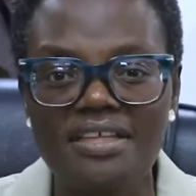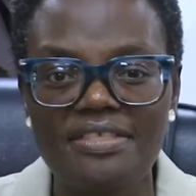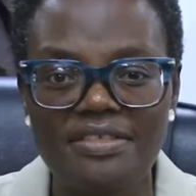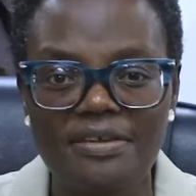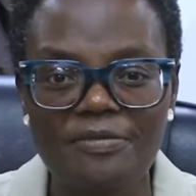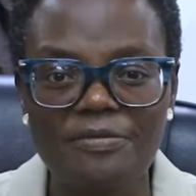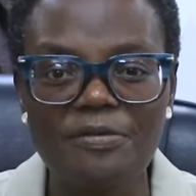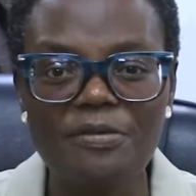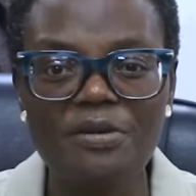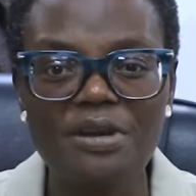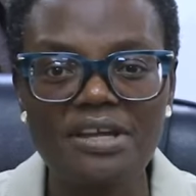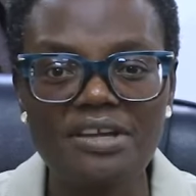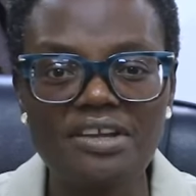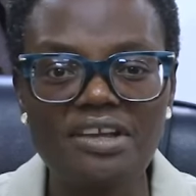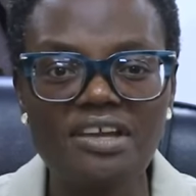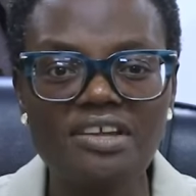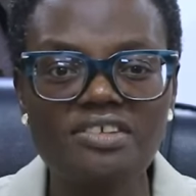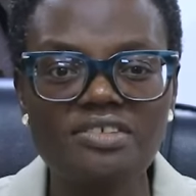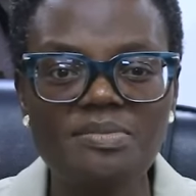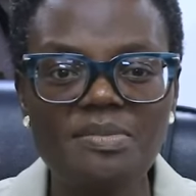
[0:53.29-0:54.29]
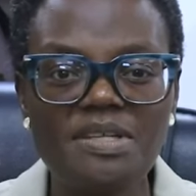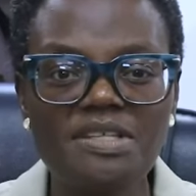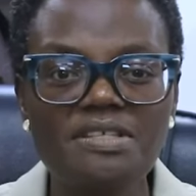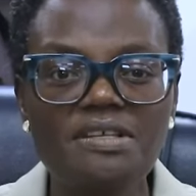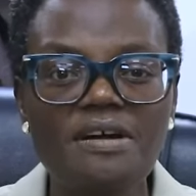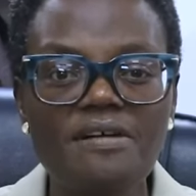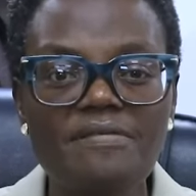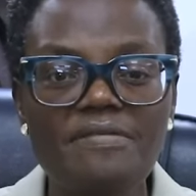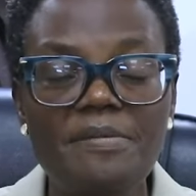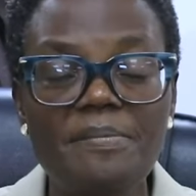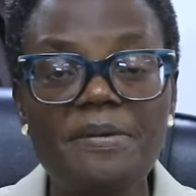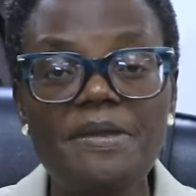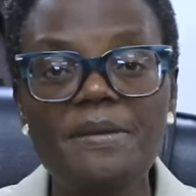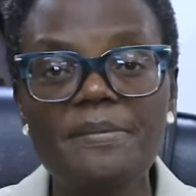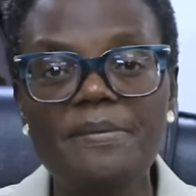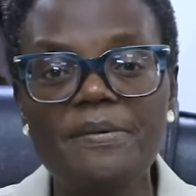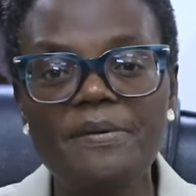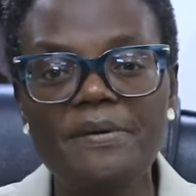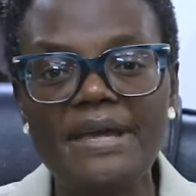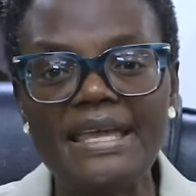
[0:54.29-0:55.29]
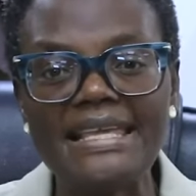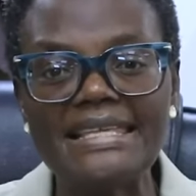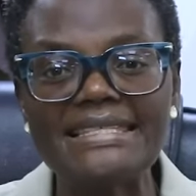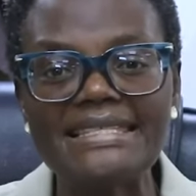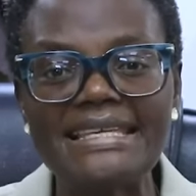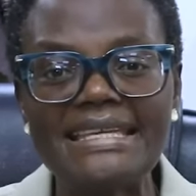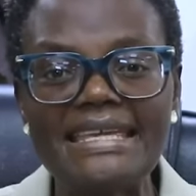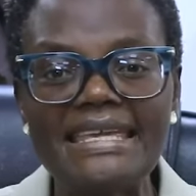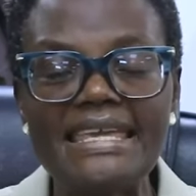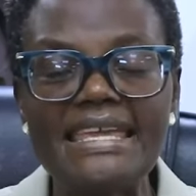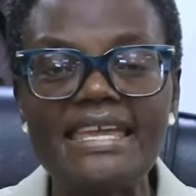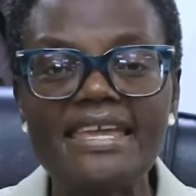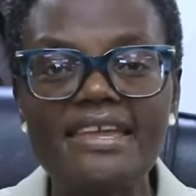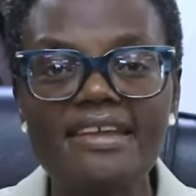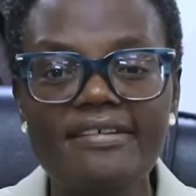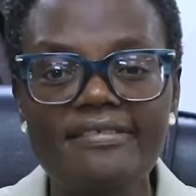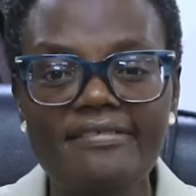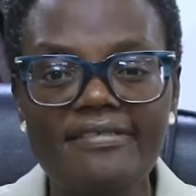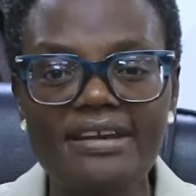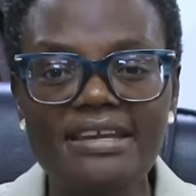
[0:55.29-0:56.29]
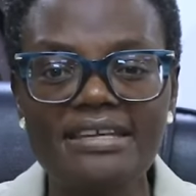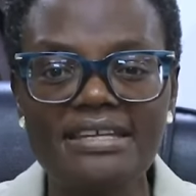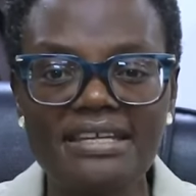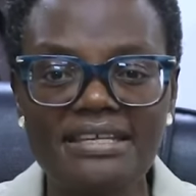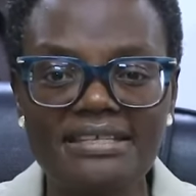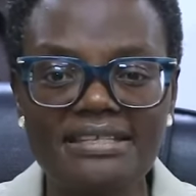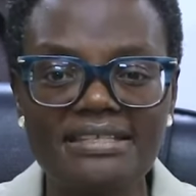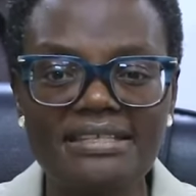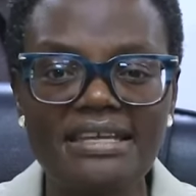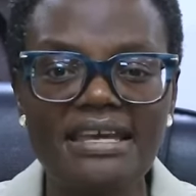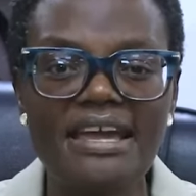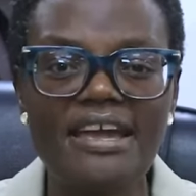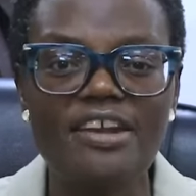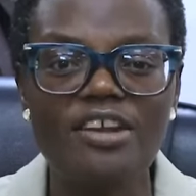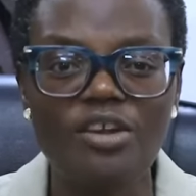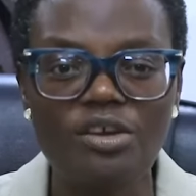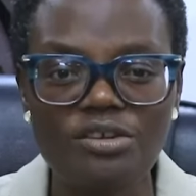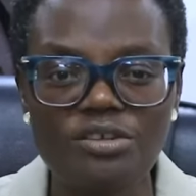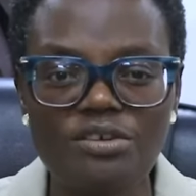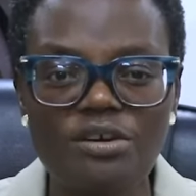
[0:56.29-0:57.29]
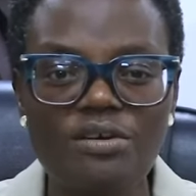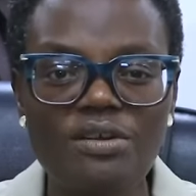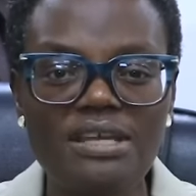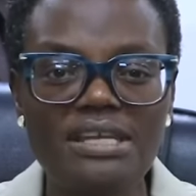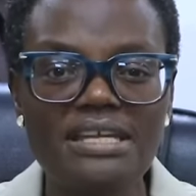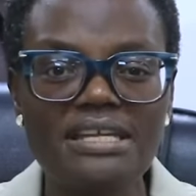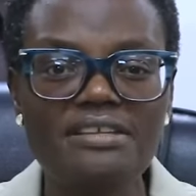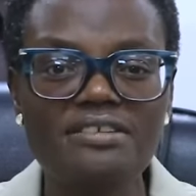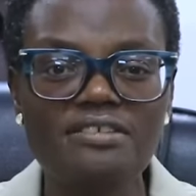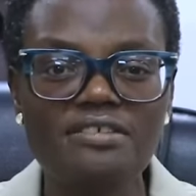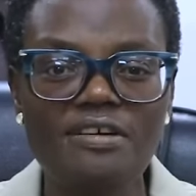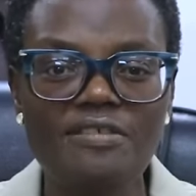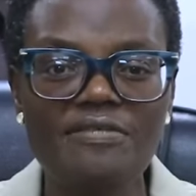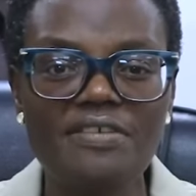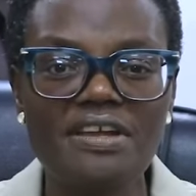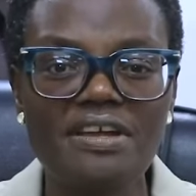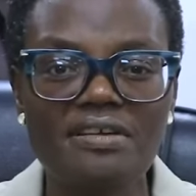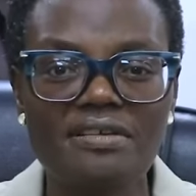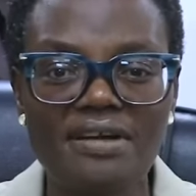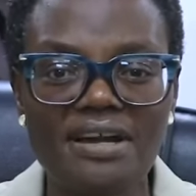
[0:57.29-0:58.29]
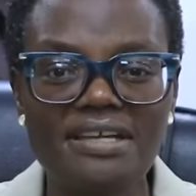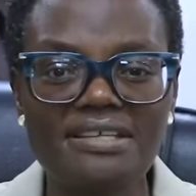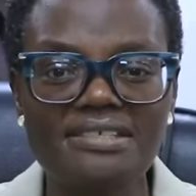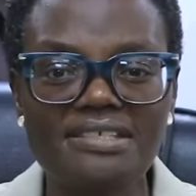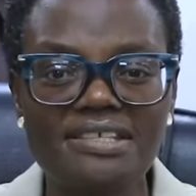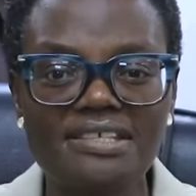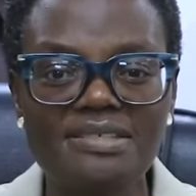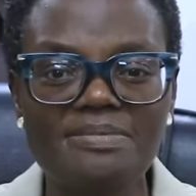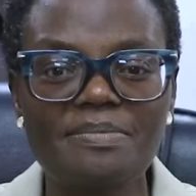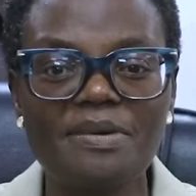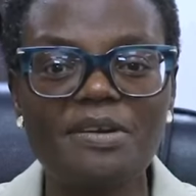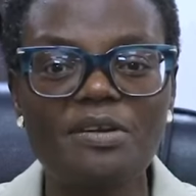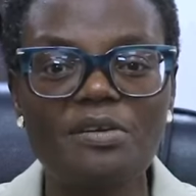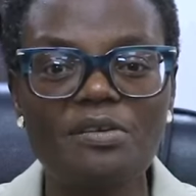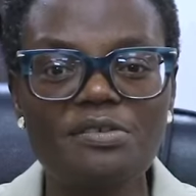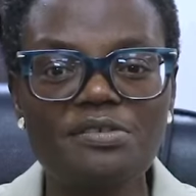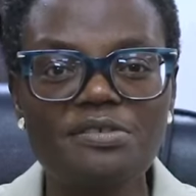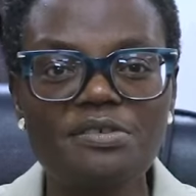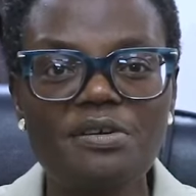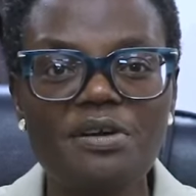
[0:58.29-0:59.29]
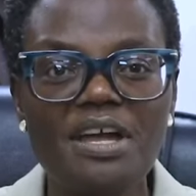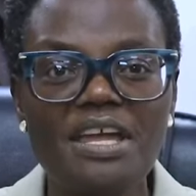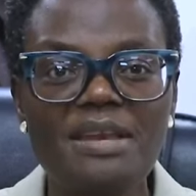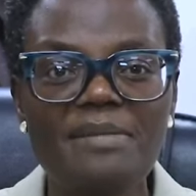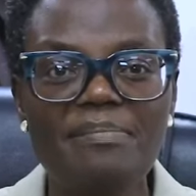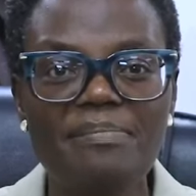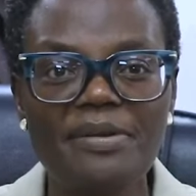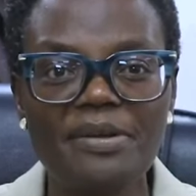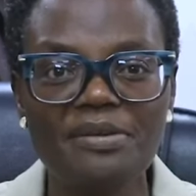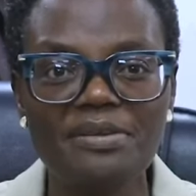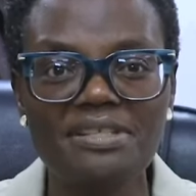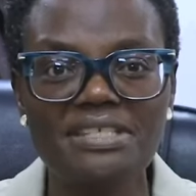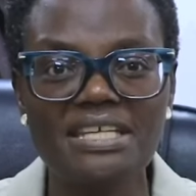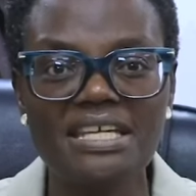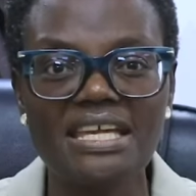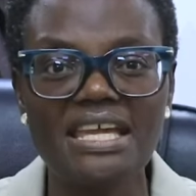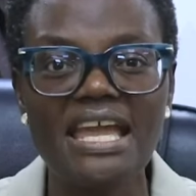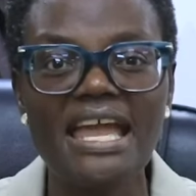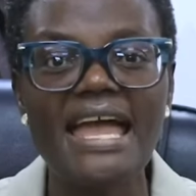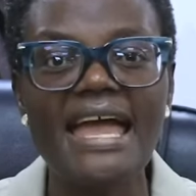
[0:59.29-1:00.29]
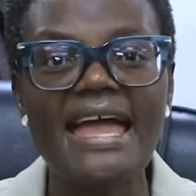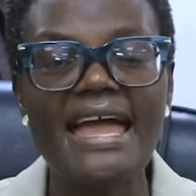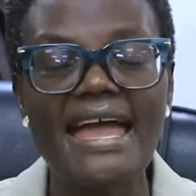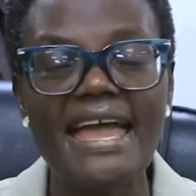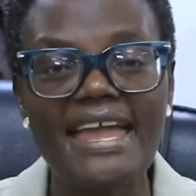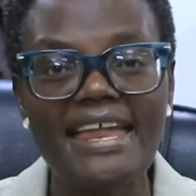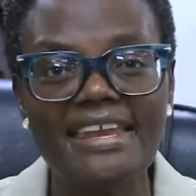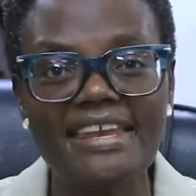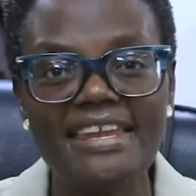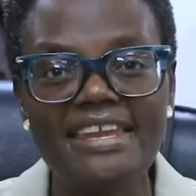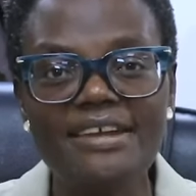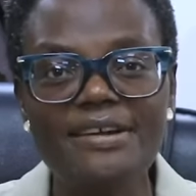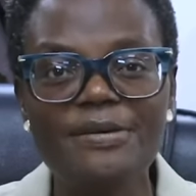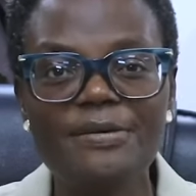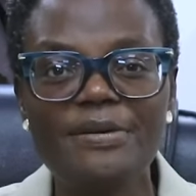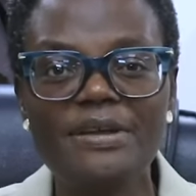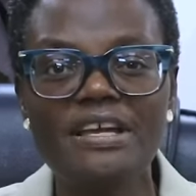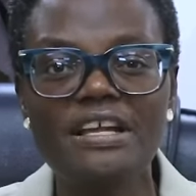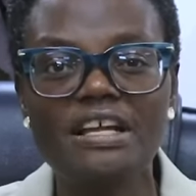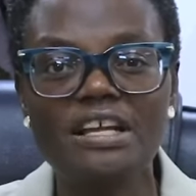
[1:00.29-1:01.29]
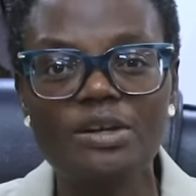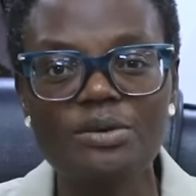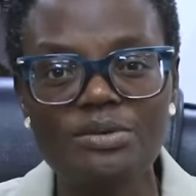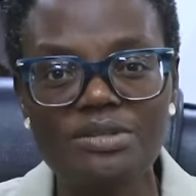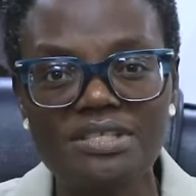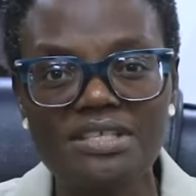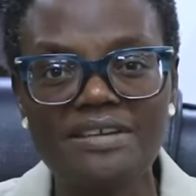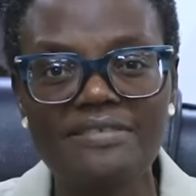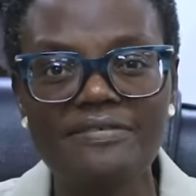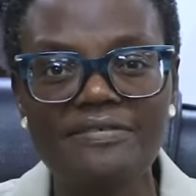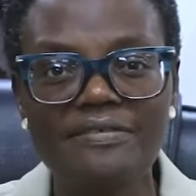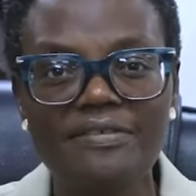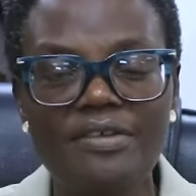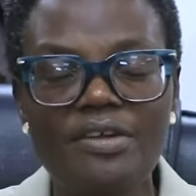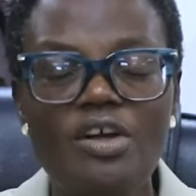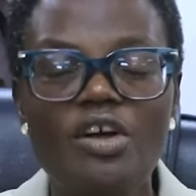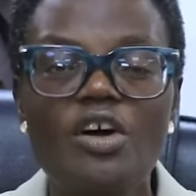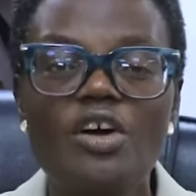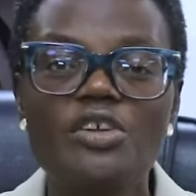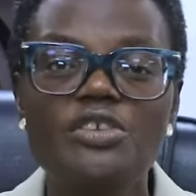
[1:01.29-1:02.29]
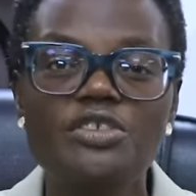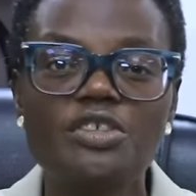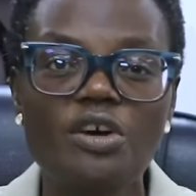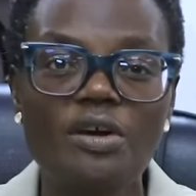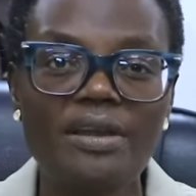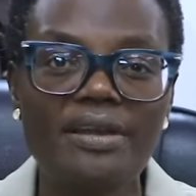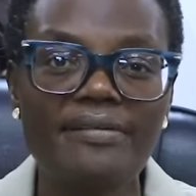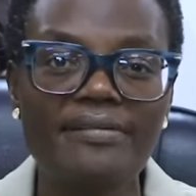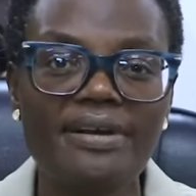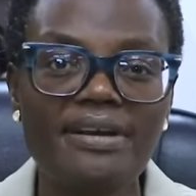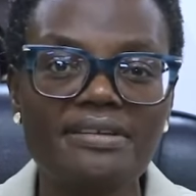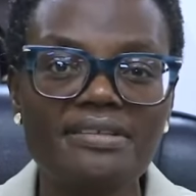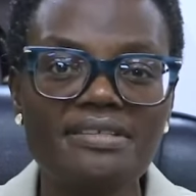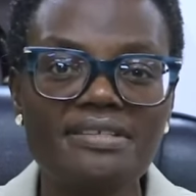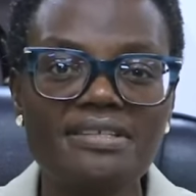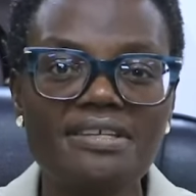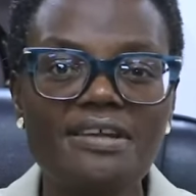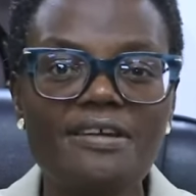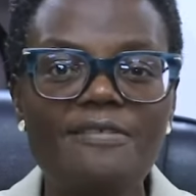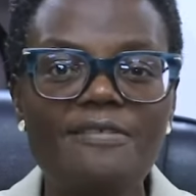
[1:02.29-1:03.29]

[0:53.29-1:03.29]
the full engagement of the people is the key ingredient, not only in solving crisis, but also in building a new inclusive, tolerant,